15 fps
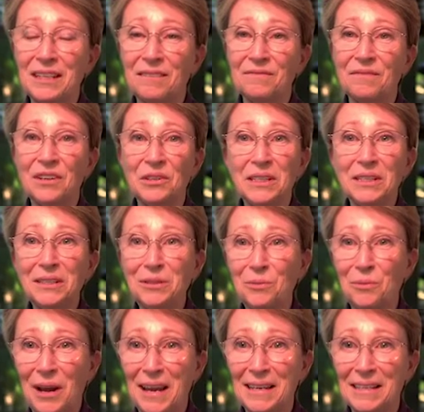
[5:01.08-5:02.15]
in various
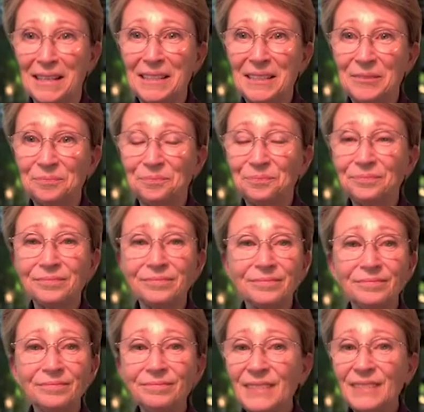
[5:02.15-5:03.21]
ways,
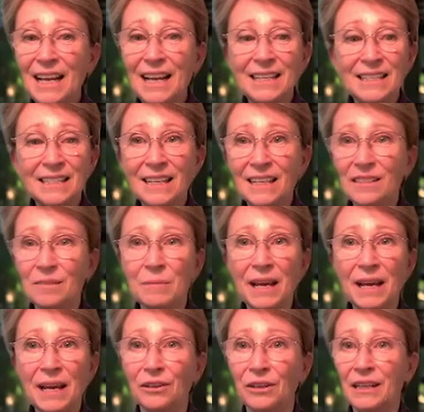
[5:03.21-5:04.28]
and it doesn't
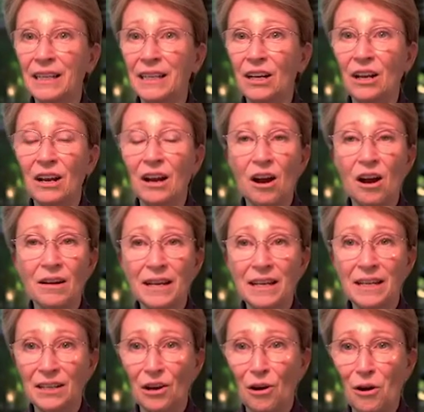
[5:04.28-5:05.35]
matter.
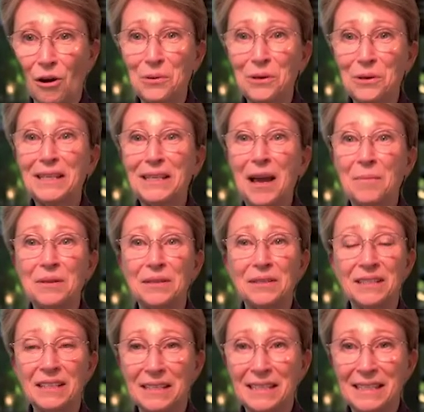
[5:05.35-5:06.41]
It always
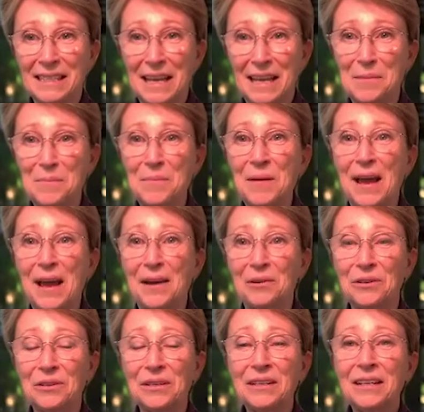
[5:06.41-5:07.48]
happens, the same
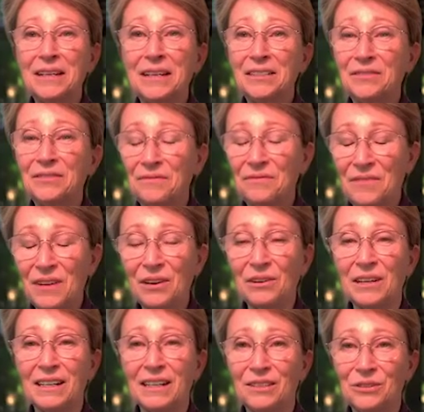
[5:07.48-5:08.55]
pattern.
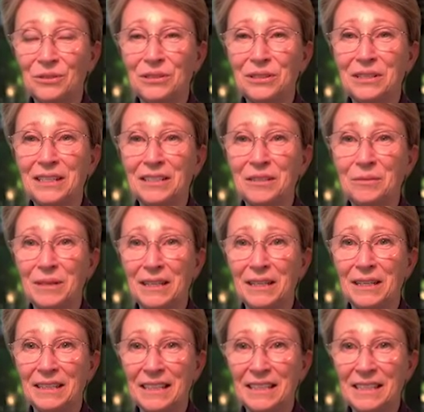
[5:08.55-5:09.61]
Very interesting to me
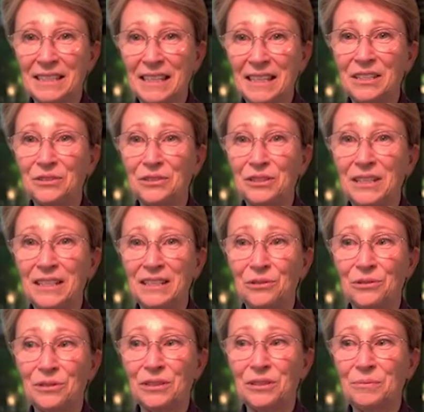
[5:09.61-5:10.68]
and continues to
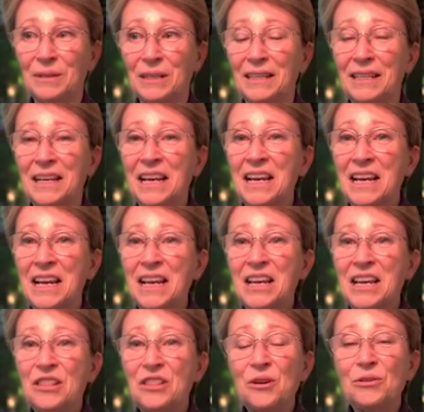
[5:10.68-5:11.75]
interest me.
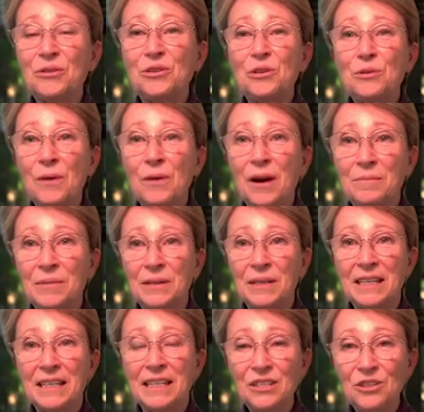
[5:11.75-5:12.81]
Those who might
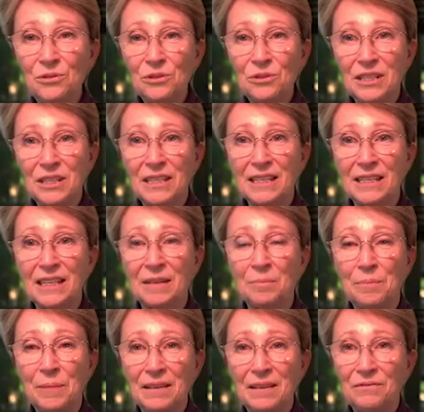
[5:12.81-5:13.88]
be interested and
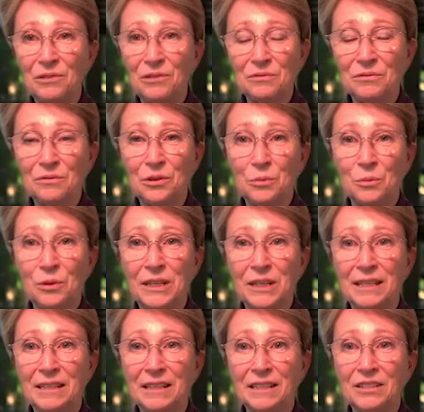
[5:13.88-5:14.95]
benefit from
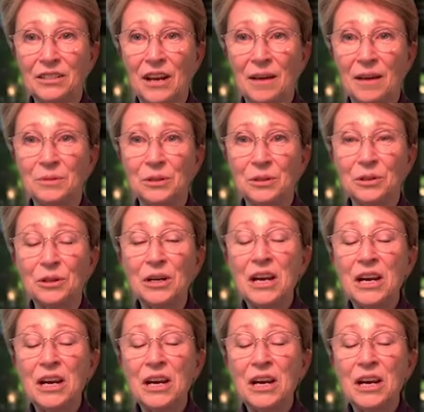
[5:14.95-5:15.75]
reading the chapter